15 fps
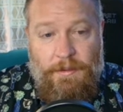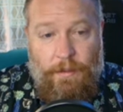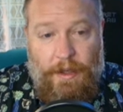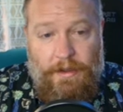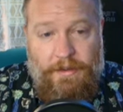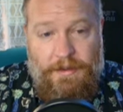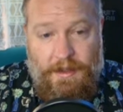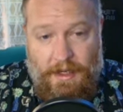
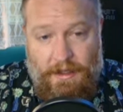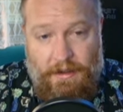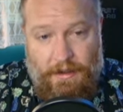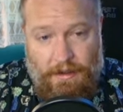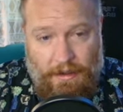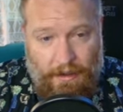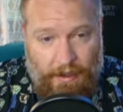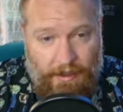Well said,
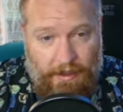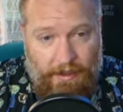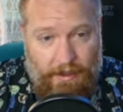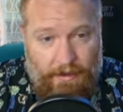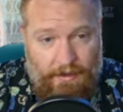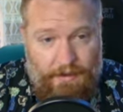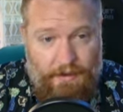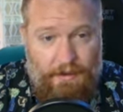Eddie
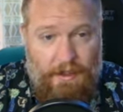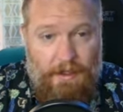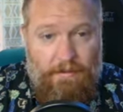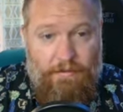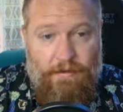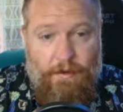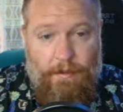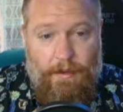Harrison at
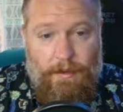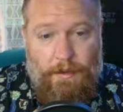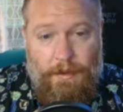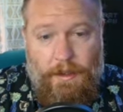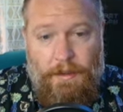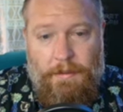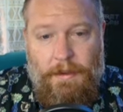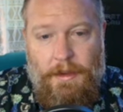Film
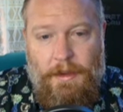Authority.